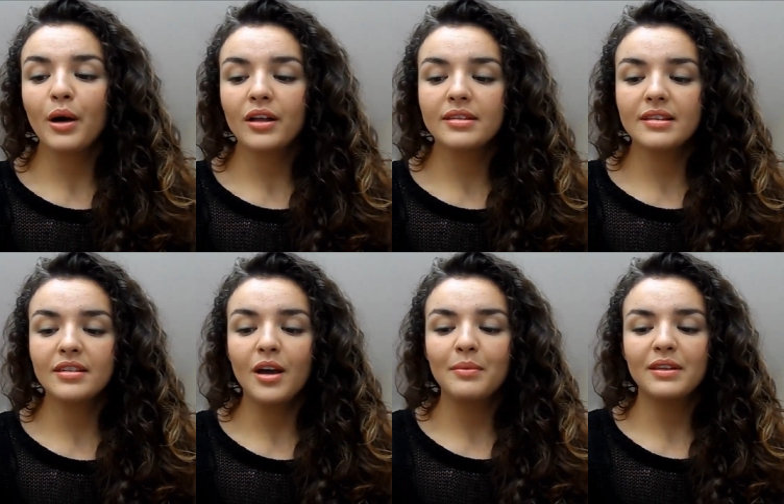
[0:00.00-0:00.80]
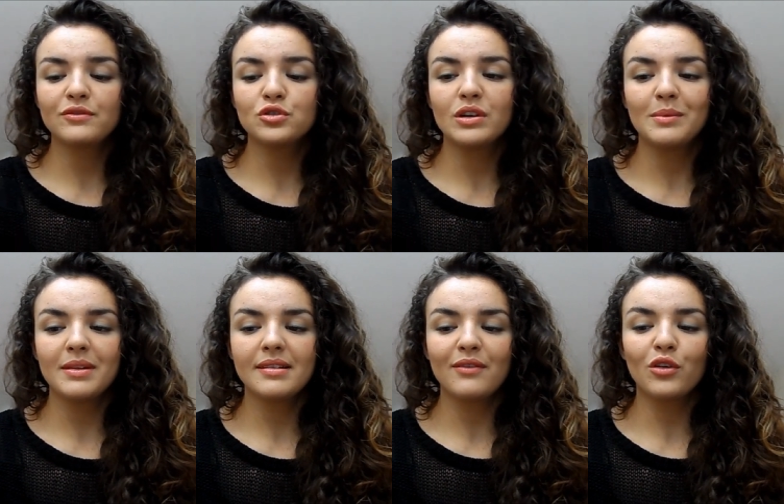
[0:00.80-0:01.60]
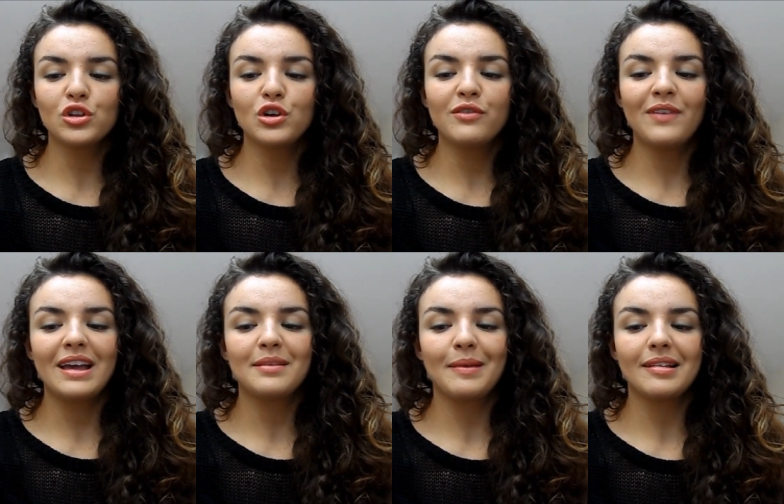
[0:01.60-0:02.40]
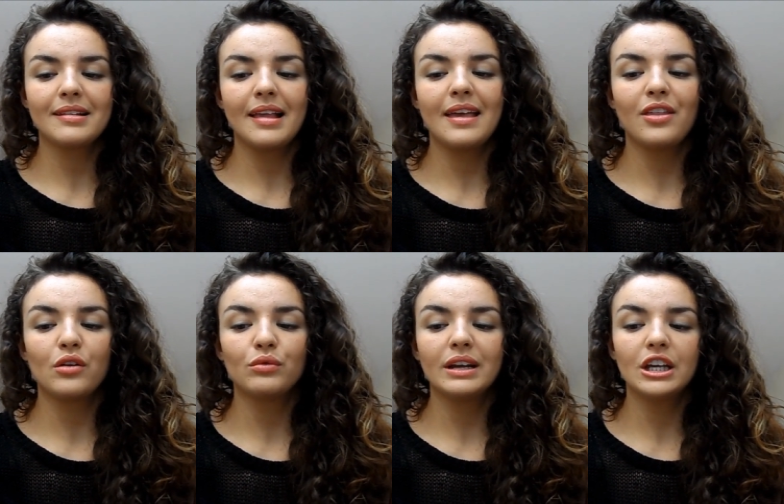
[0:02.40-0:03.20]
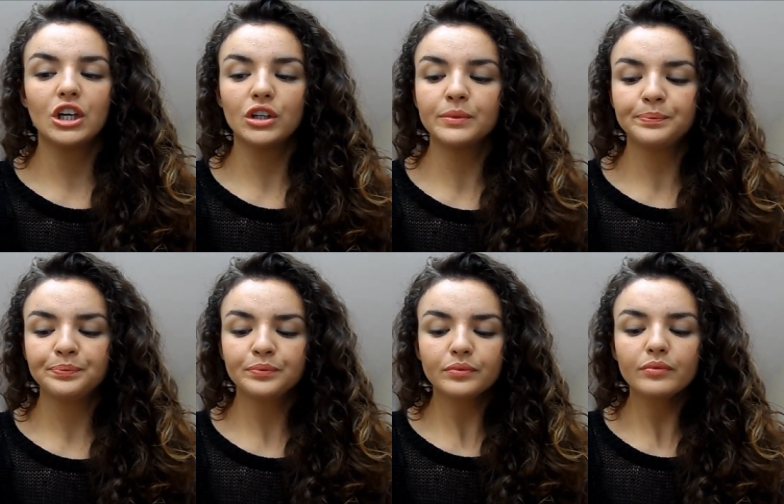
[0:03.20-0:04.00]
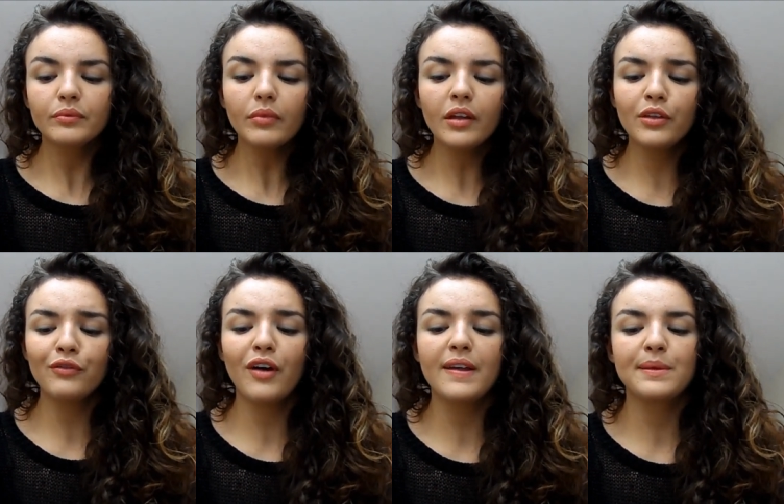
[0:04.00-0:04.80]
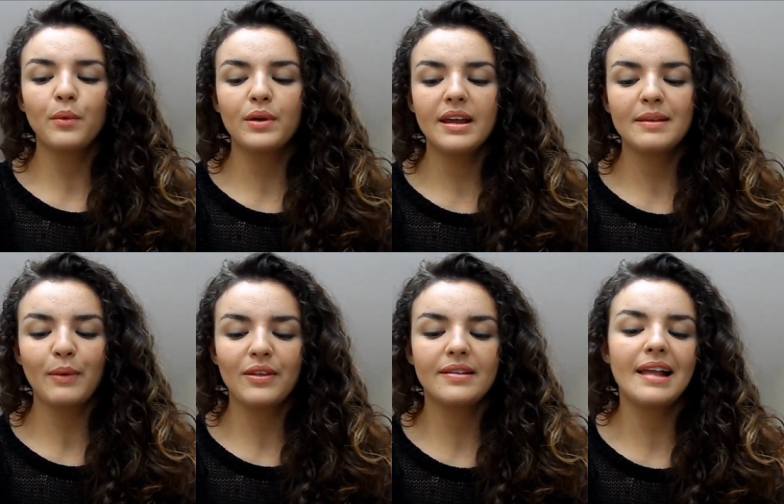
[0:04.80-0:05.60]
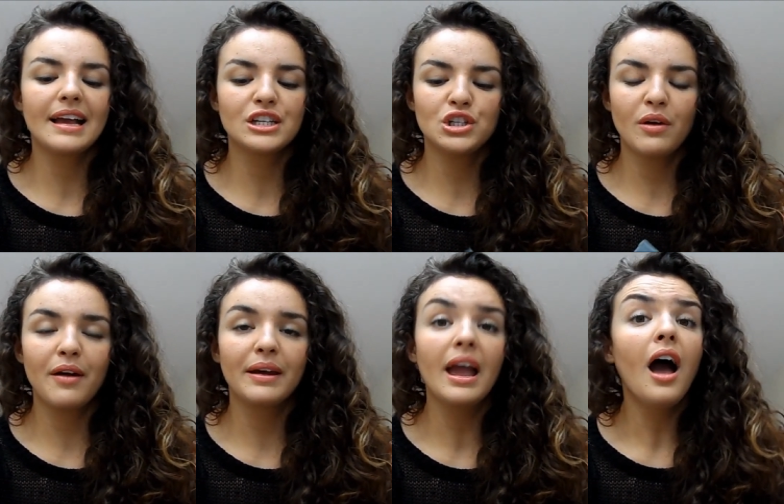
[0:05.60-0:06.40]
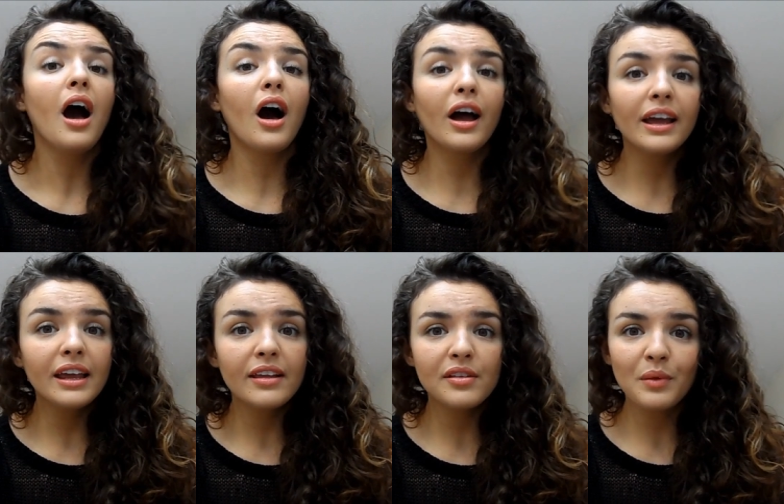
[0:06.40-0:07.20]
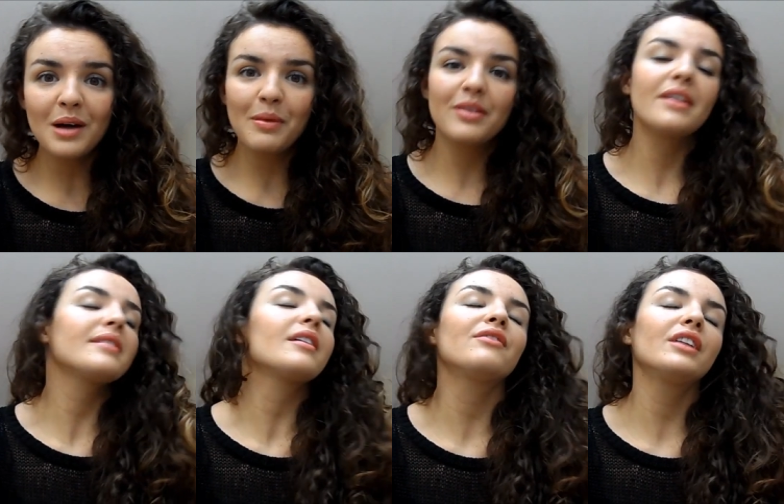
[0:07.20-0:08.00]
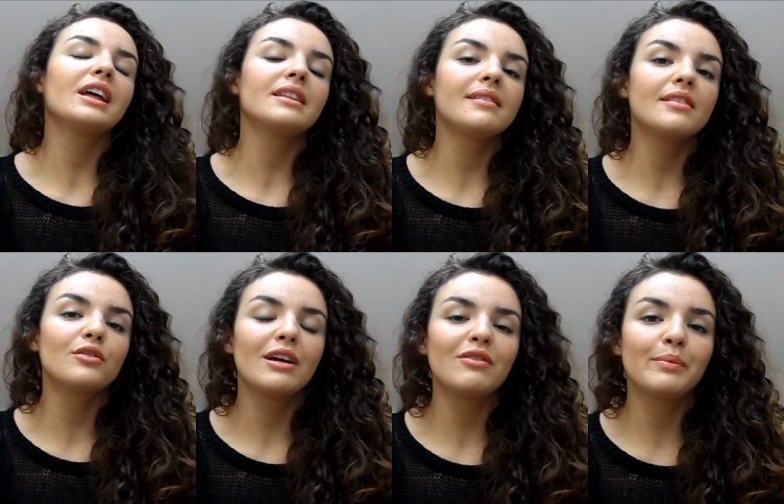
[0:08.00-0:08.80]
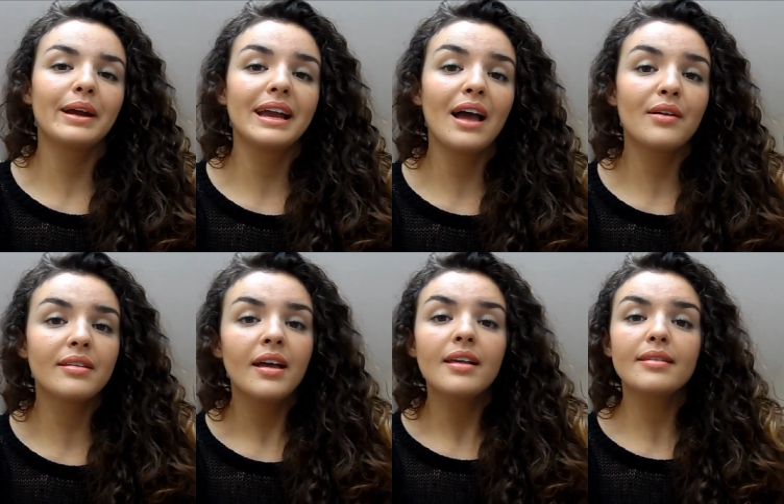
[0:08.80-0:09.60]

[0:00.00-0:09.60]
But in terms of treatments, I've got two face masks here that are really good. The first one is by the Sanctuary. I swear by this. I feel like this is great for breakouts.